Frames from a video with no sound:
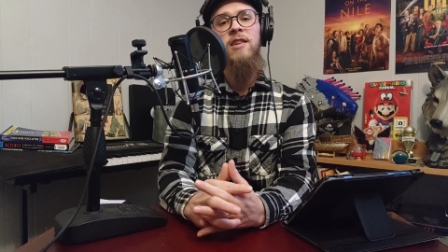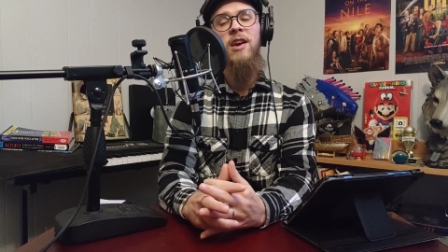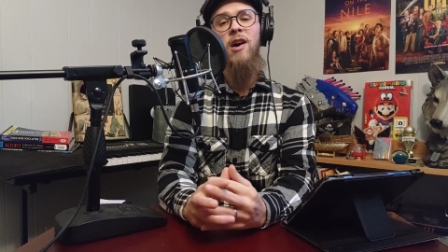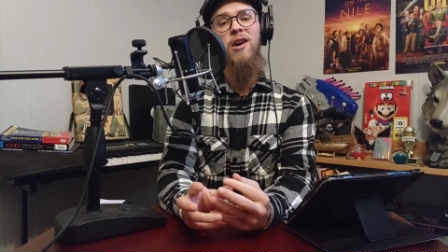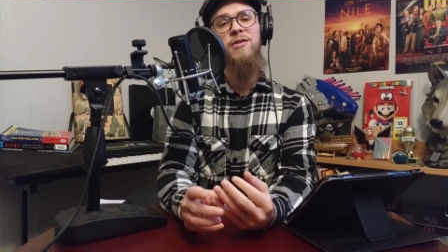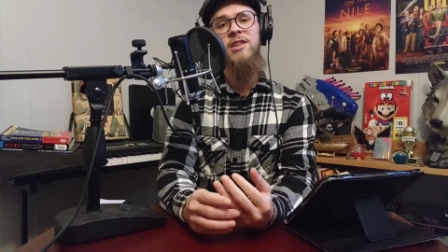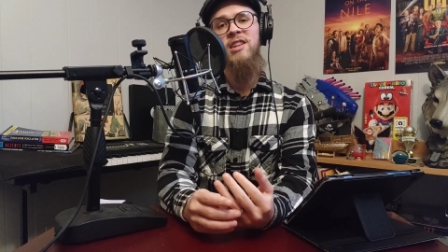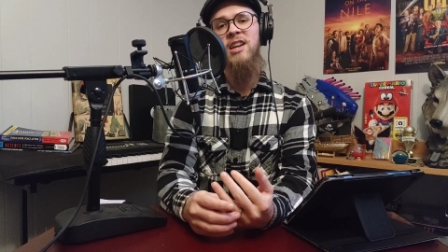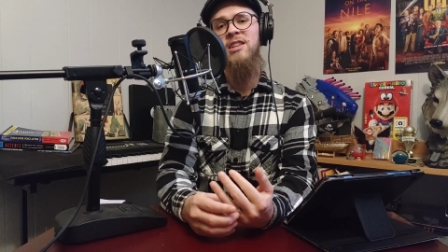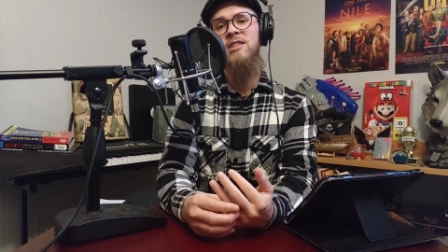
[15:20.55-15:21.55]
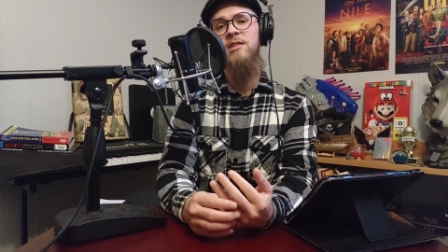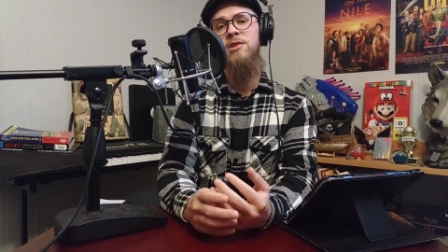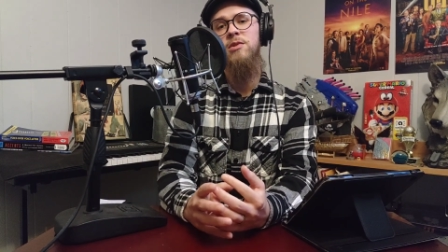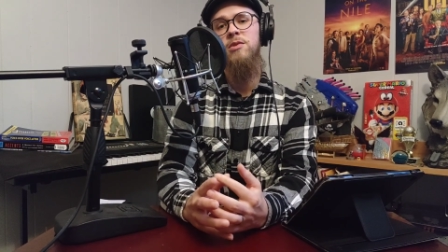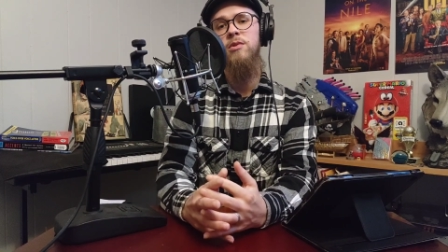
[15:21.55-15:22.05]
they often liked
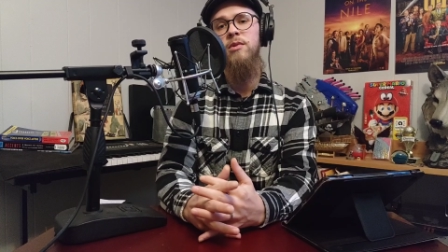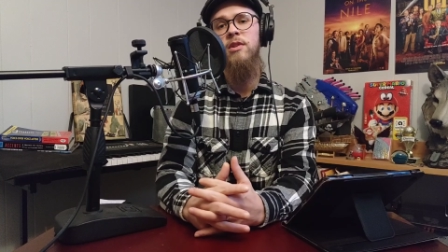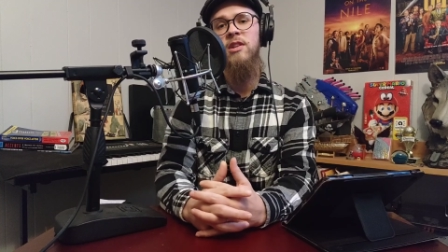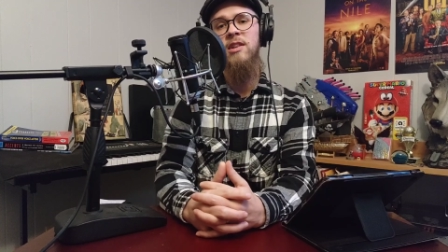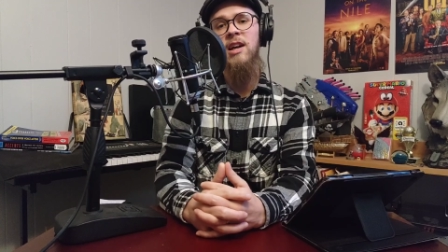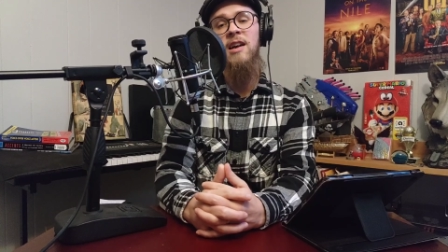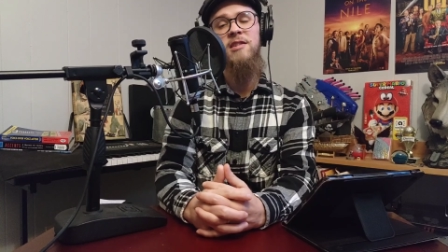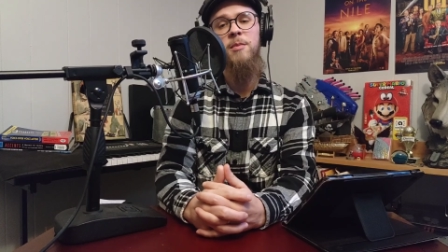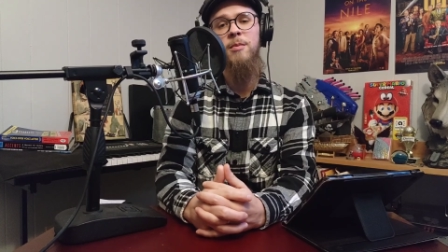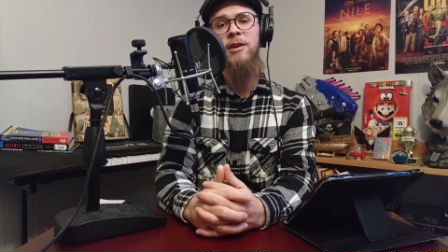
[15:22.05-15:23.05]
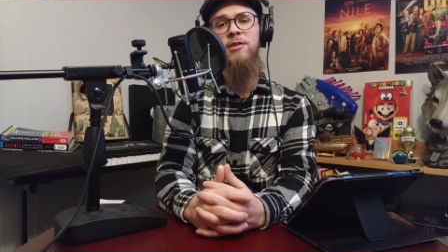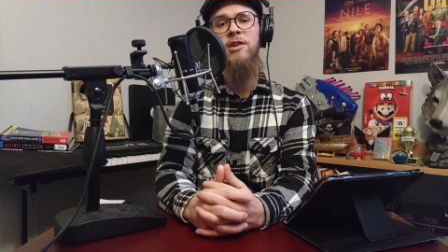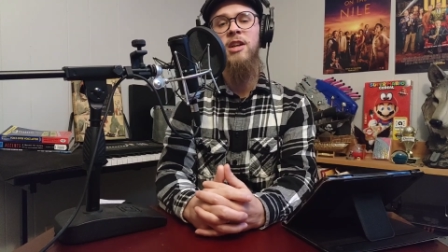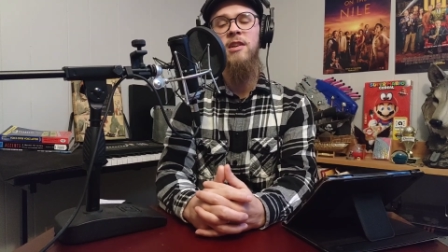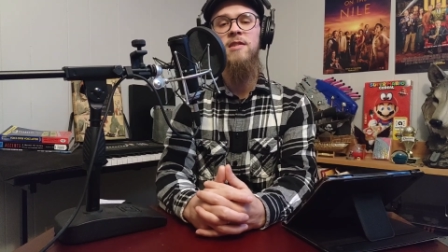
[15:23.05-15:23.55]
to gossip about
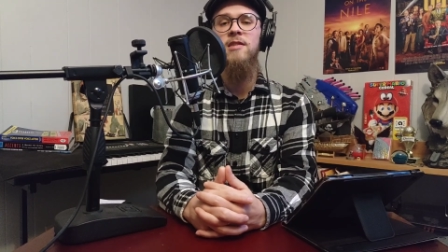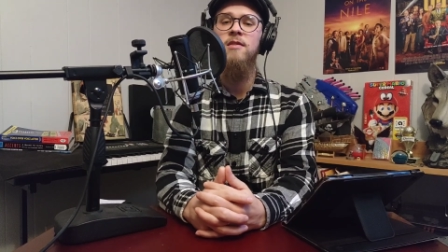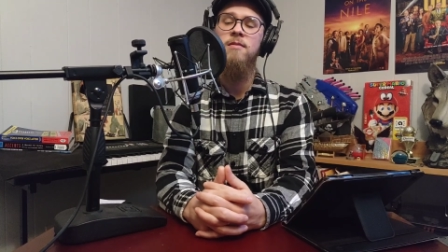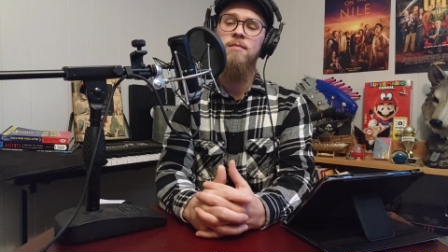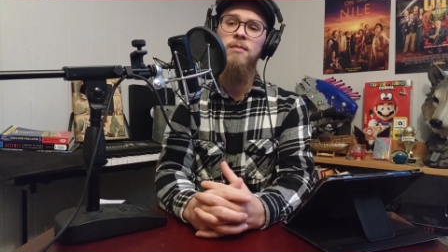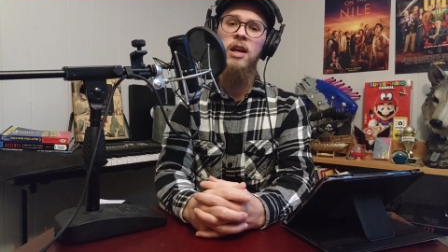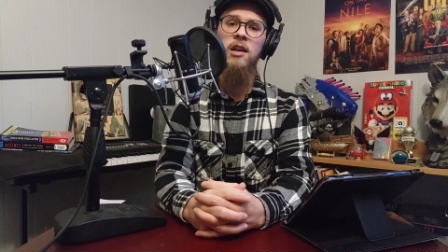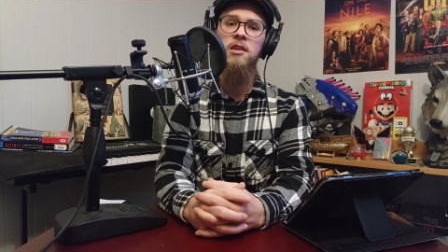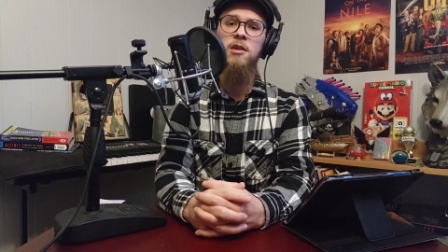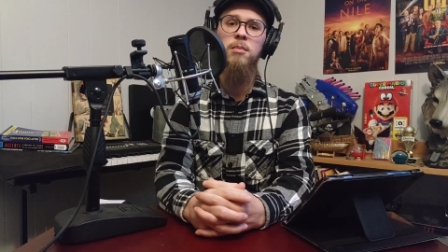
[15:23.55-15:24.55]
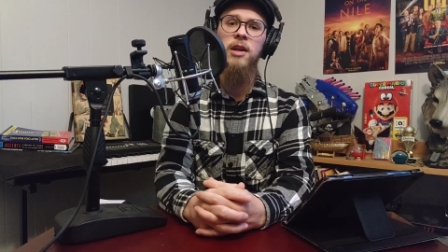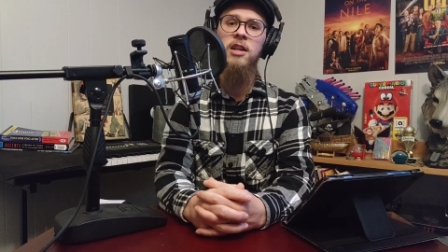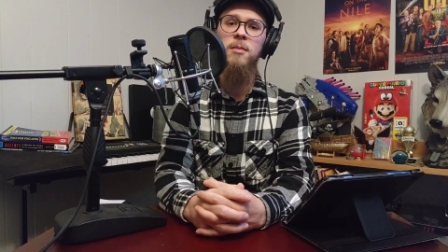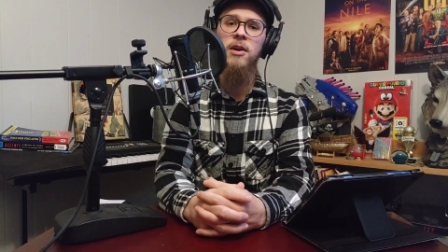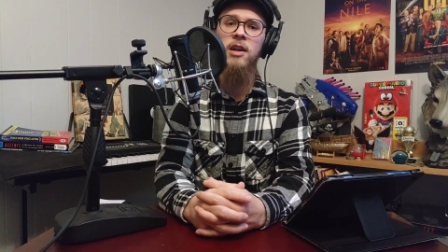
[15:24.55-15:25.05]
their kids and
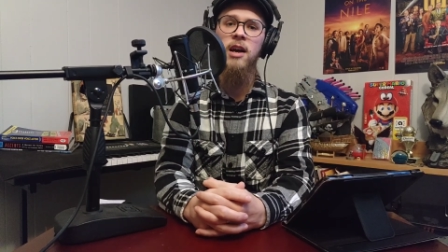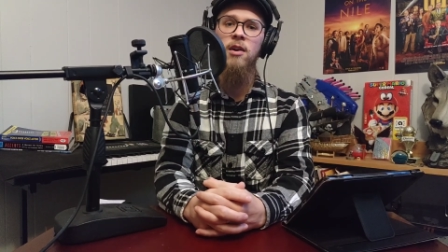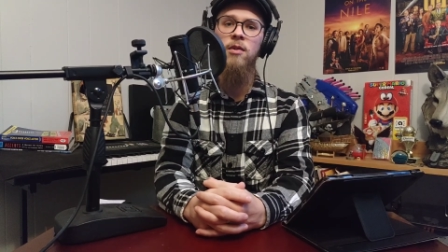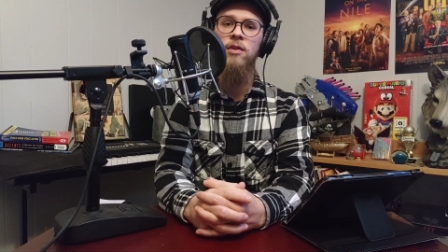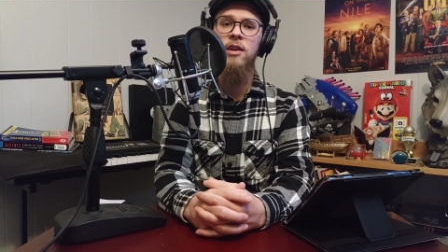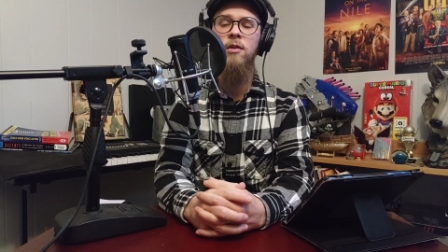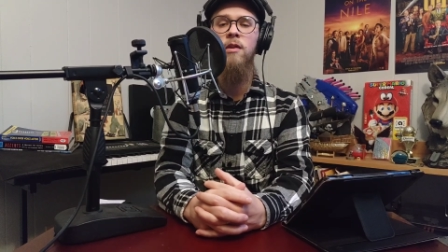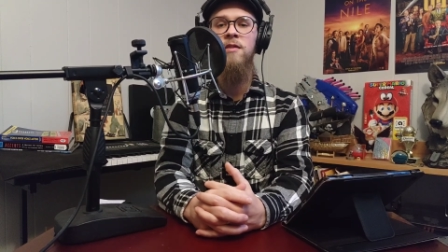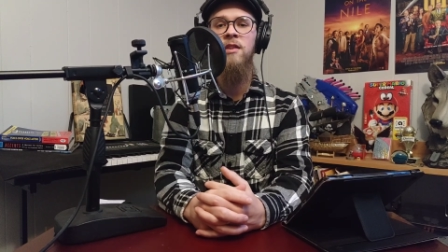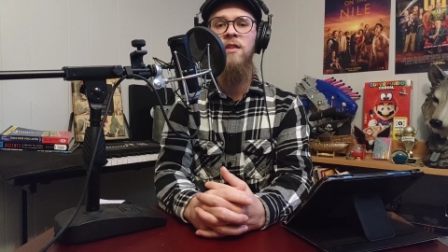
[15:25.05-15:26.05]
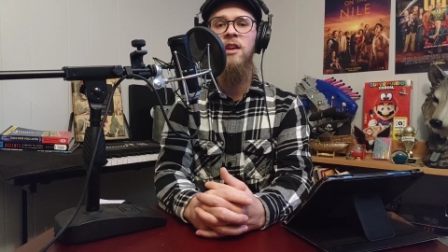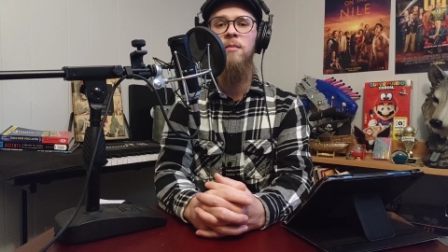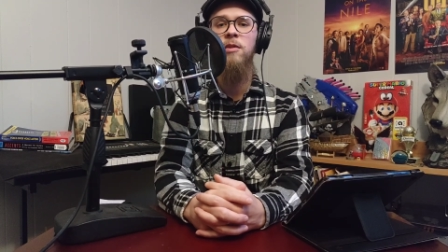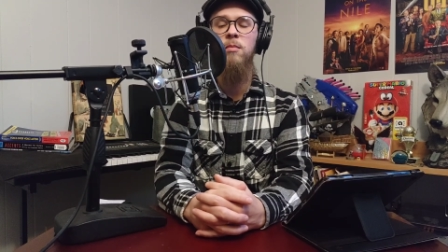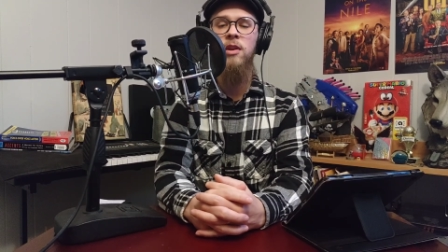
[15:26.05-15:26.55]
complain about how they don't listen to
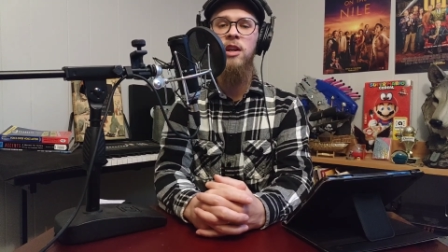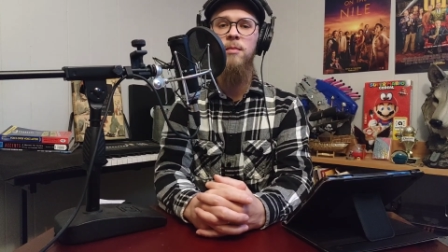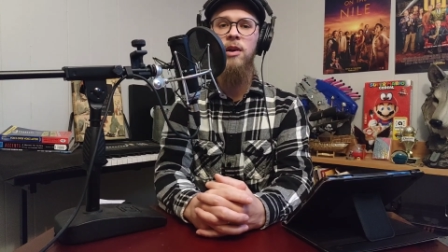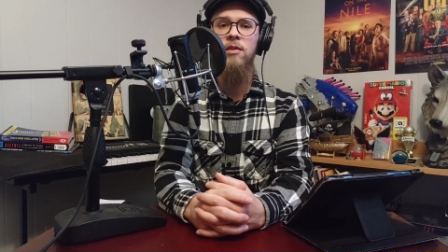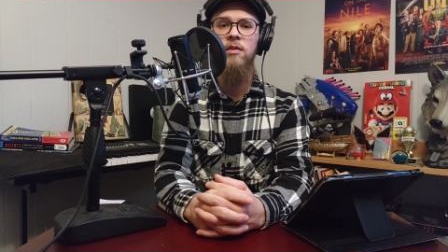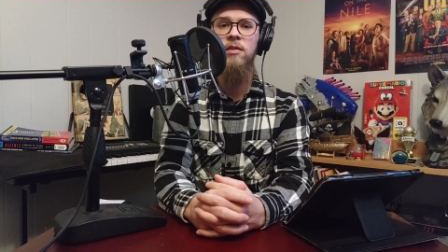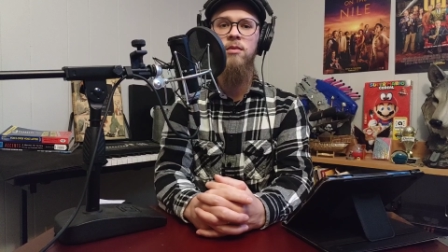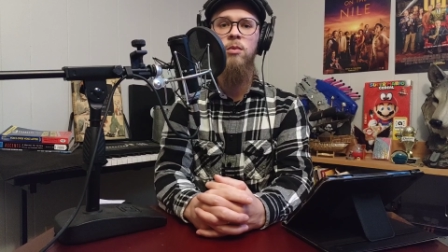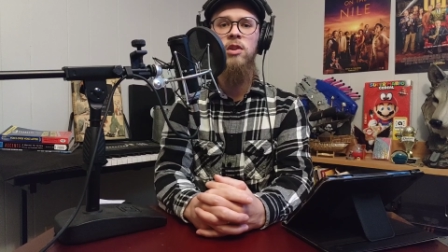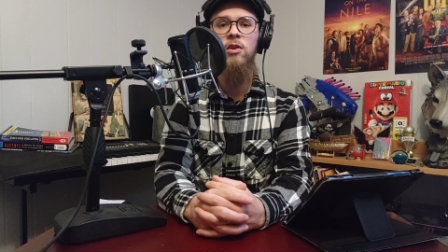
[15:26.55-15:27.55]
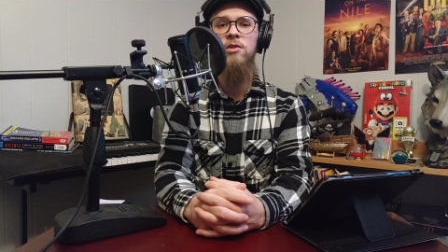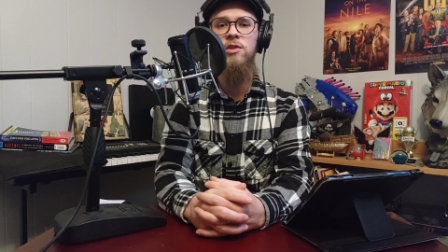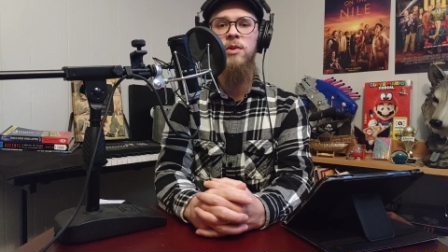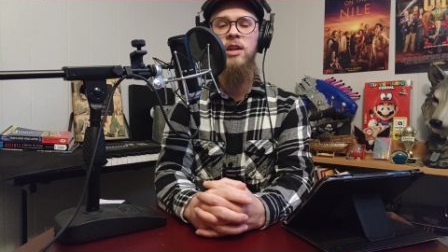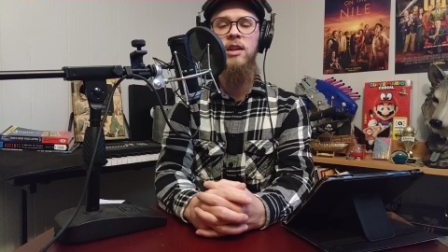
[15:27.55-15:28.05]
them, complain about what they're
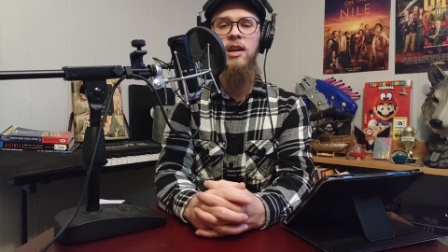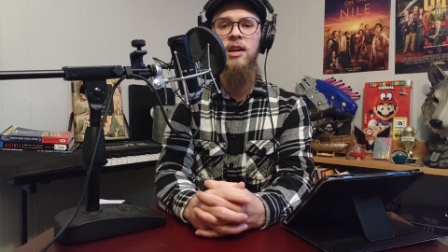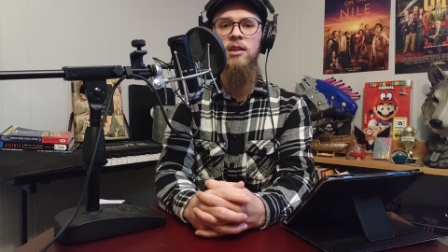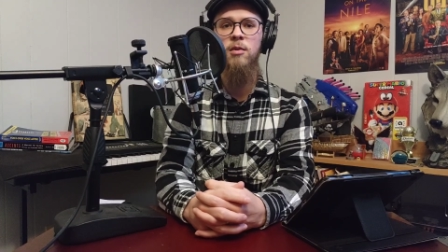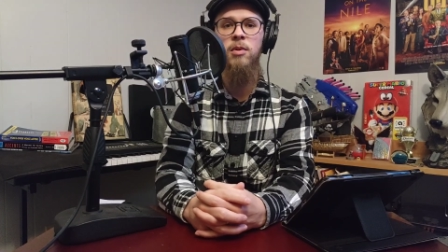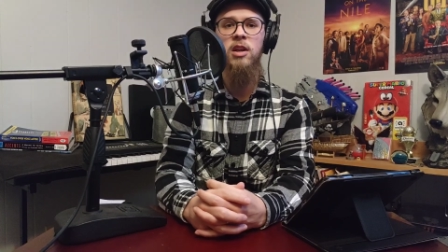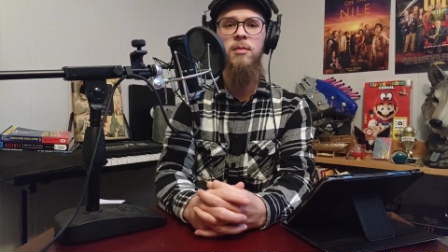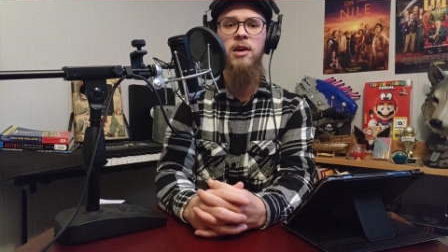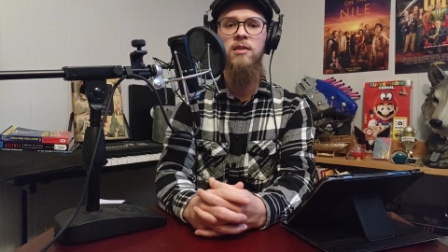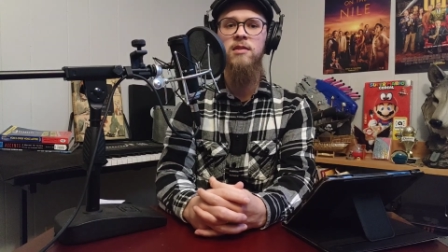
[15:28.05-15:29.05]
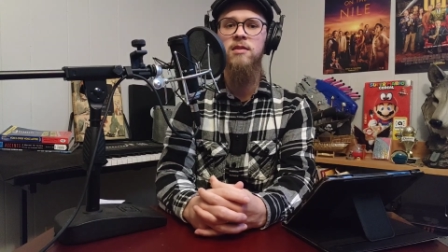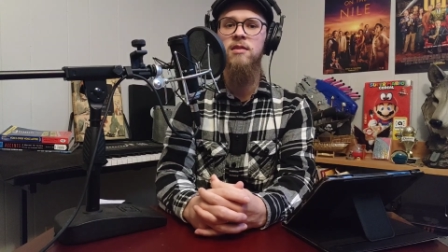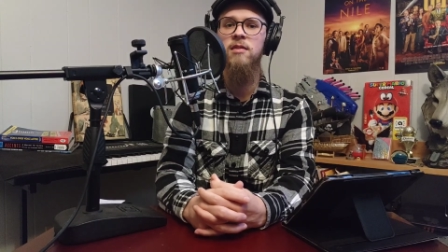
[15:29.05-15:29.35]
doing, and complain about